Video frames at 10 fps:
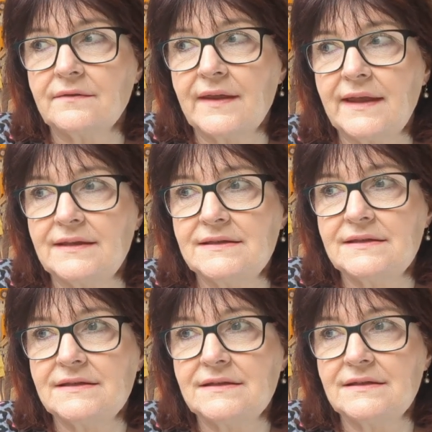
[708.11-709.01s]
they
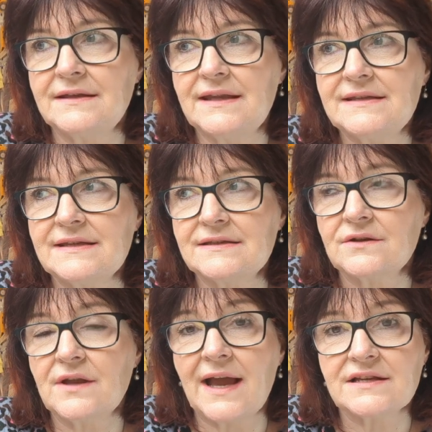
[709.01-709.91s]
needed
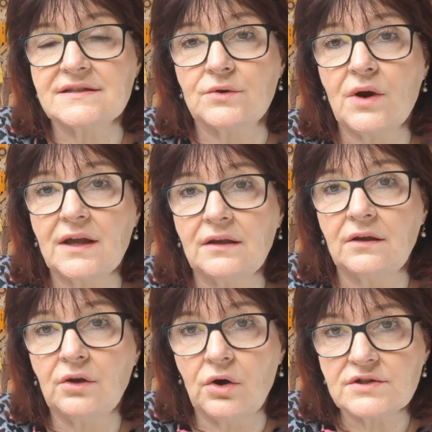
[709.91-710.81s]
actually quite a
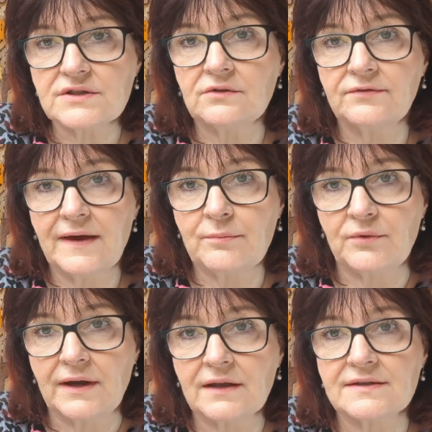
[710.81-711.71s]
lot of fabric,